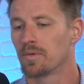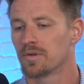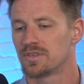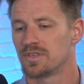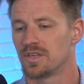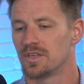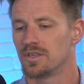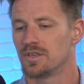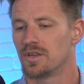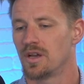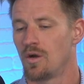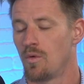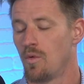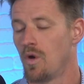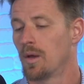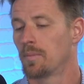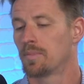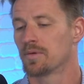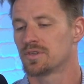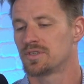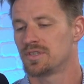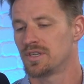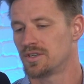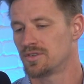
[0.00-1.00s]
a
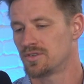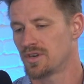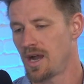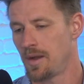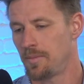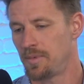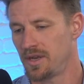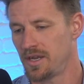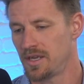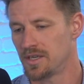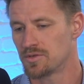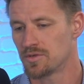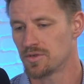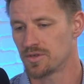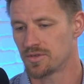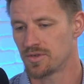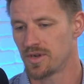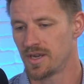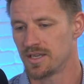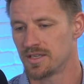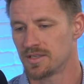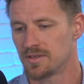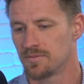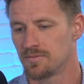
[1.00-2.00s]
1% drop in
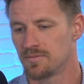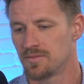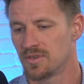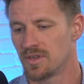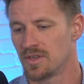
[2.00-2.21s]
interest rates.